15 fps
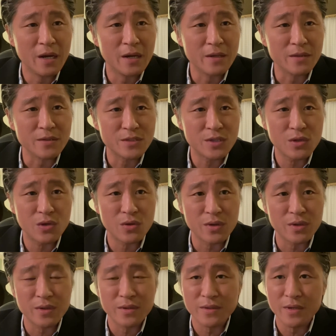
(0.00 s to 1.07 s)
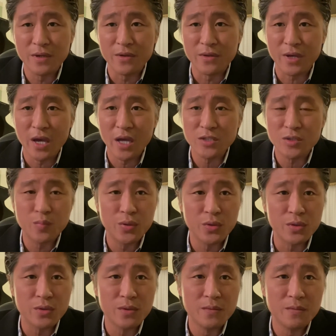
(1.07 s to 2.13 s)
secure the cash
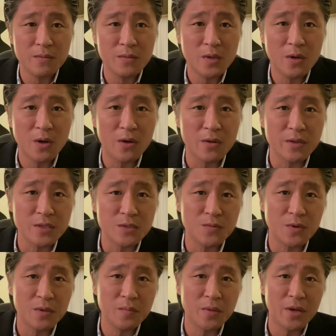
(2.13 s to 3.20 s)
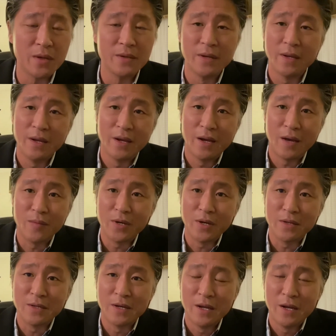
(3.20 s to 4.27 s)
put on this one, but I
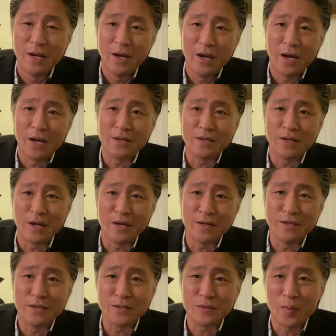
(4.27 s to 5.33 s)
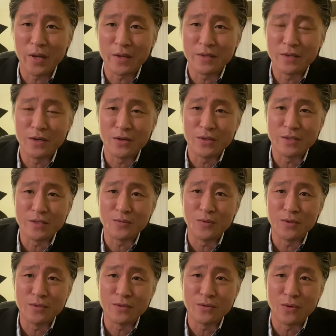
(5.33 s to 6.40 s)
mean I didn't expect this
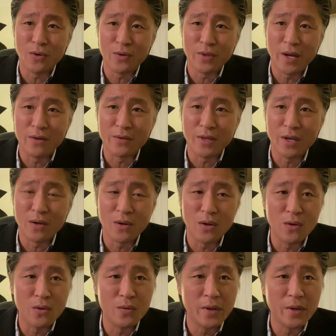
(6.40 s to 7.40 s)
one to go down that low.